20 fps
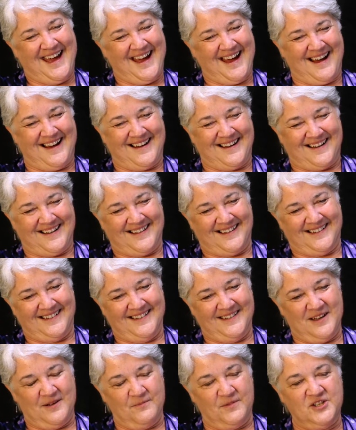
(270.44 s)

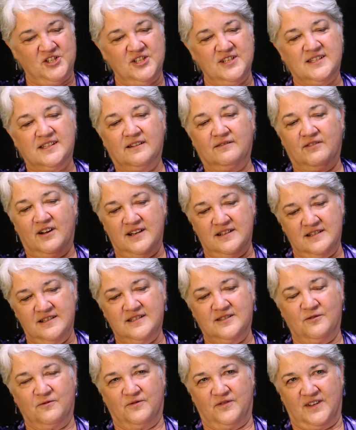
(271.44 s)
But she said, write to
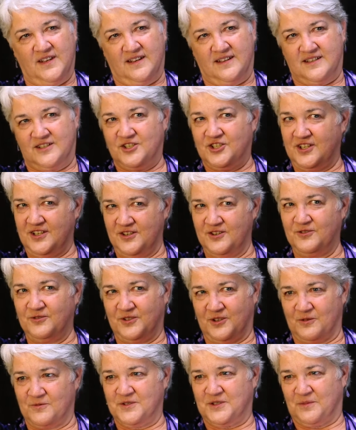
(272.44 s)
Sophia. She knew
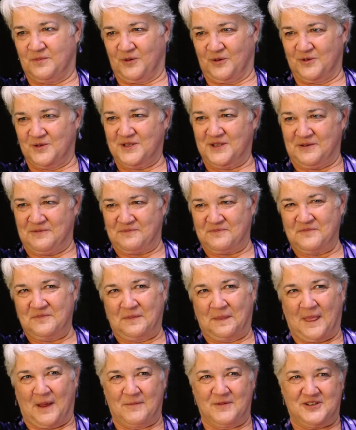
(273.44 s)
there was a person,
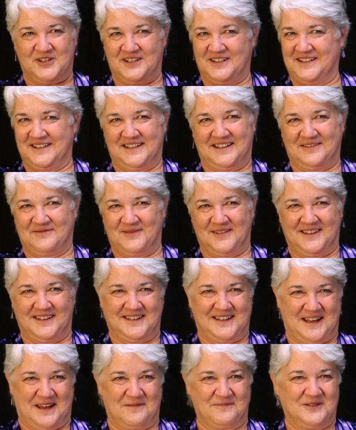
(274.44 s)
but she didn't give me the
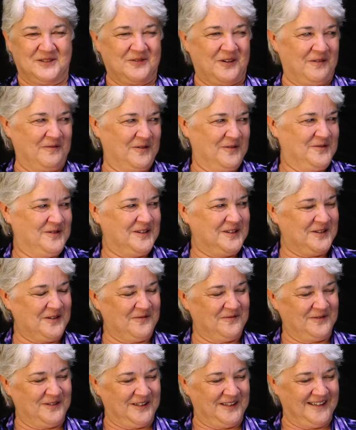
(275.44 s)
name. So I wrote to
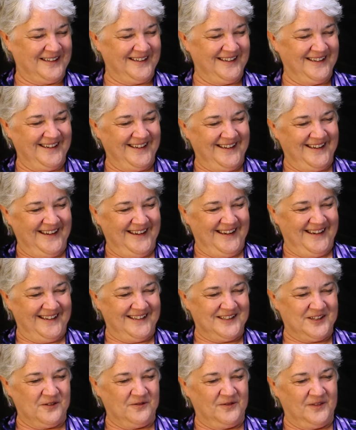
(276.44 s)
Sophia,
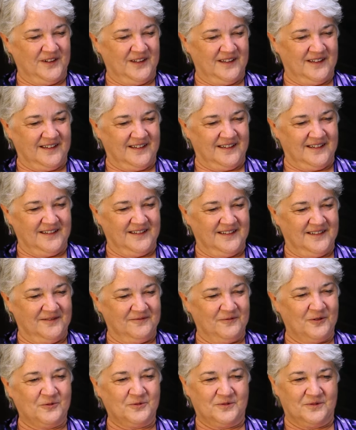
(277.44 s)
and Sophia
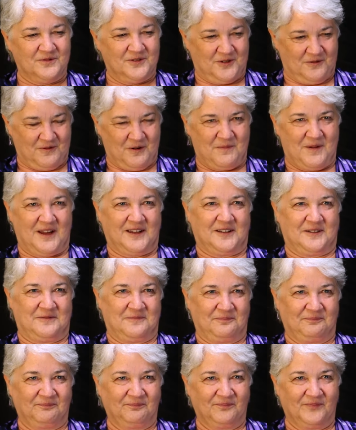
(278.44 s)
wrote to Rebecca
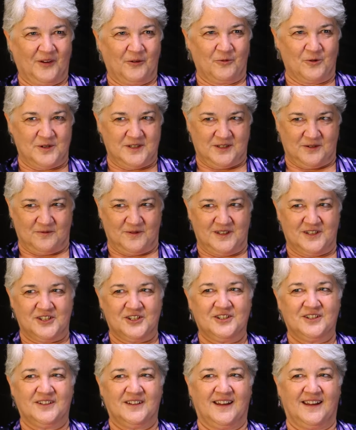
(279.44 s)

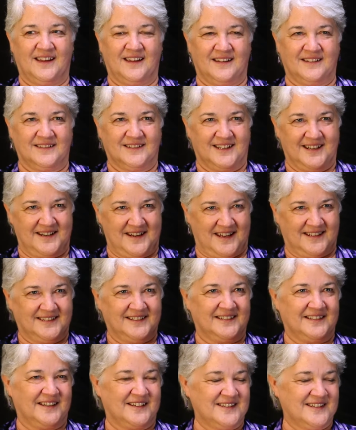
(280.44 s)
Roycewicz and
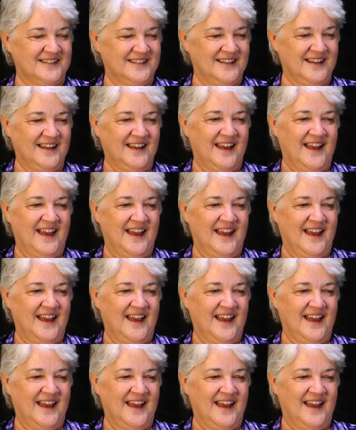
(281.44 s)
connected us.